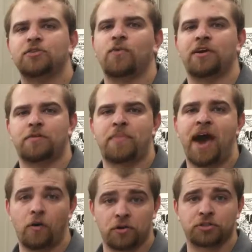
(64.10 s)
to where the
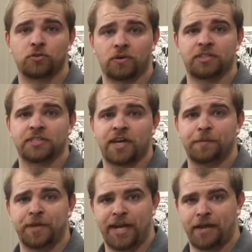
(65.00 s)
power source is
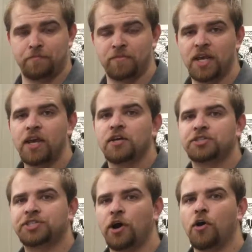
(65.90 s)
coming in.
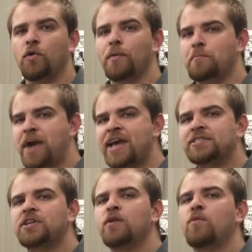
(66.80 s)
So
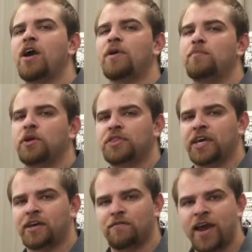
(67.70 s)
based on where we put the
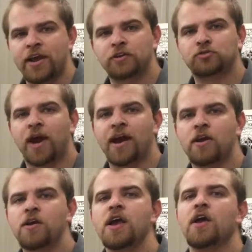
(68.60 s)
conveyor
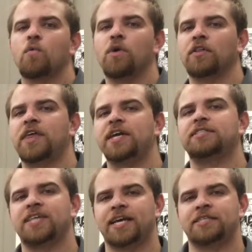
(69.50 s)
dryer, will then
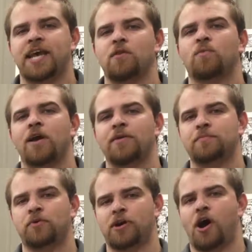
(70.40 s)
dictate where we
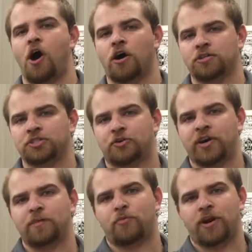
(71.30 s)
put our
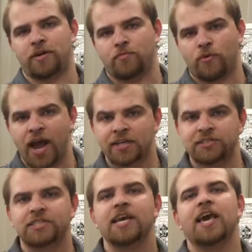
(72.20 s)
screen printing
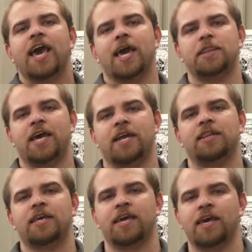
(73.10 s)
press and then
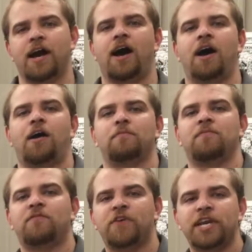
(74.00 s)
the
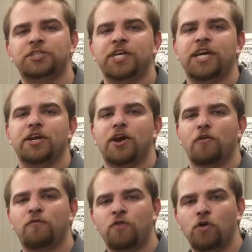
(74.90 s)
finishing,
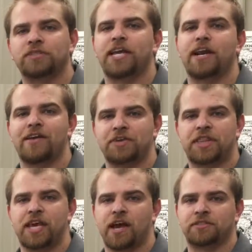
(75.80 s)
folding and
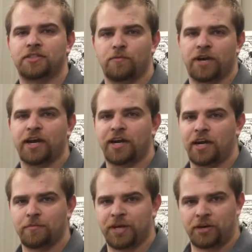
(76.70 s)
everything else that we're going to
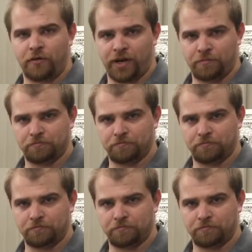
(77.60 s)
need to be doing.